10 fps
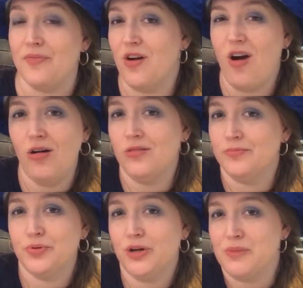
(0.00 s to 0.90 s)
They're all
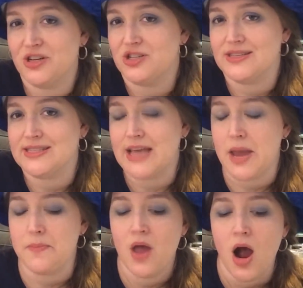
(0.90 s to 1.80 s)
pretty much the
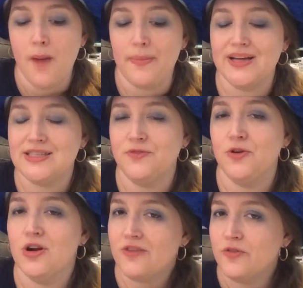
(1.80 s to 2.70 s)
same. But if
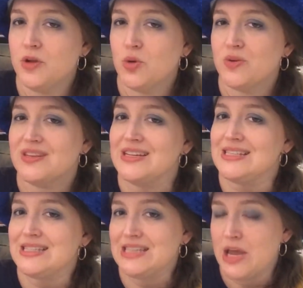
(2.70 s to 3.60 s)
you're not familiar with an
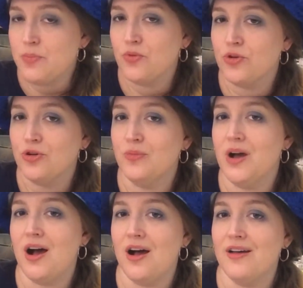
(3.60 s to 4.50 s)
escape room,
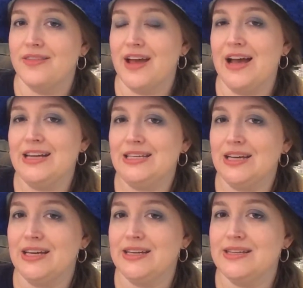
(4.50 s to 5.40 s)
the
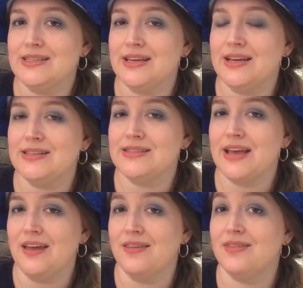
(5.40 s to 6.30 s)
idea is it's
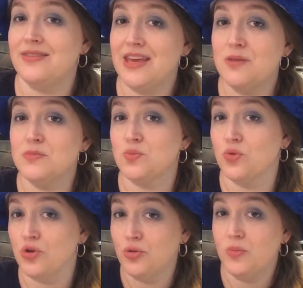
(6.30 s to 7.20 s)
a themed
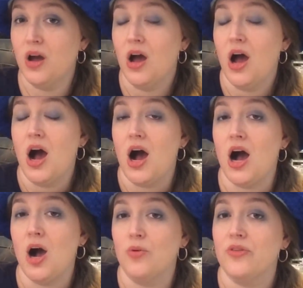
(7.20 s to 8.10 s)
room
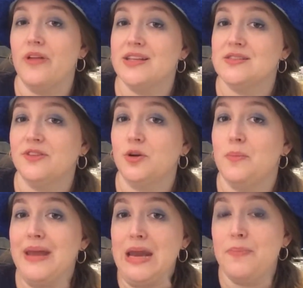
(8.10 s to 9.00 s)
with lots of little
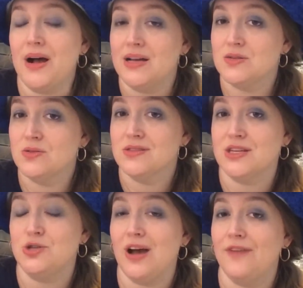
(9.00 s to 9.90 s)
mini puzzles
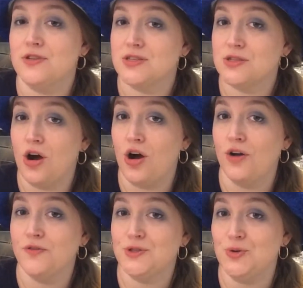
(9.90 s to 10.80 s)
that you have to
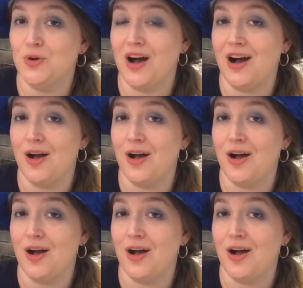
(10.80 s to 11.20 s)
solve to